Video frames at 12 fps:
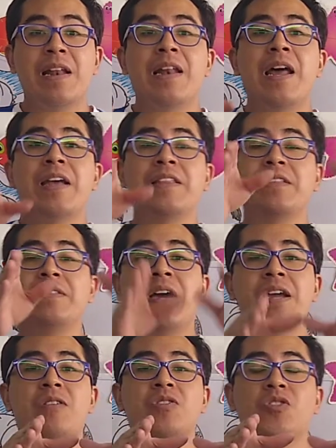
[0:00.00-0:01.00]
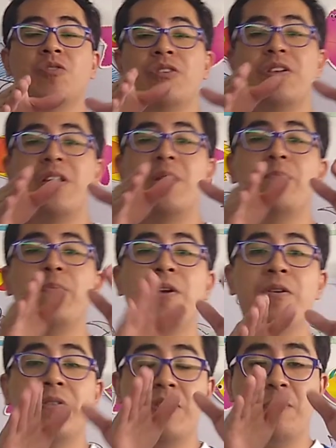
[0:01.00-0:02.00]
Like the dinosaur that
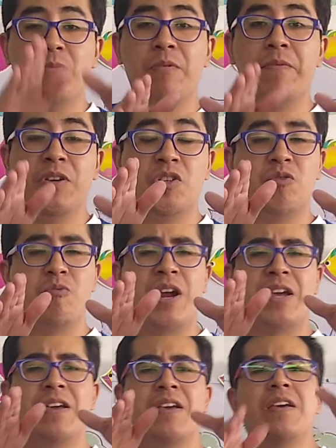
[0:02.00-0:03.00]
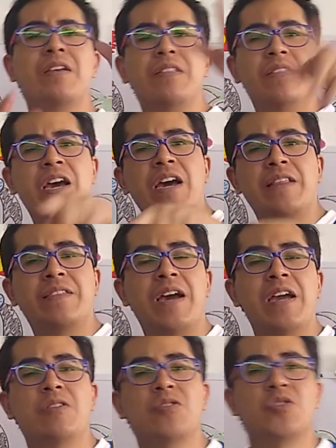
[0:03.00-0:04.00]
appeared in the movie Shrek, that
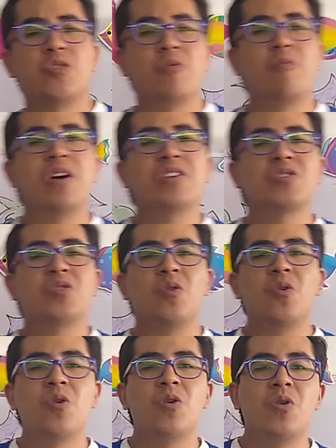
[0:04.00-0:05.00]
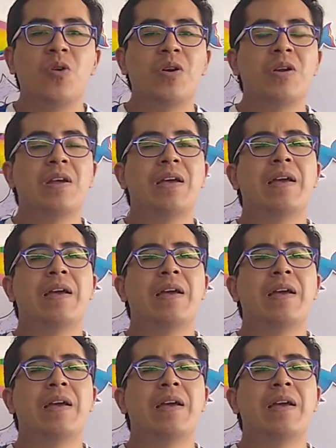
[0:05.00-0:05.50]
dinosaur was color,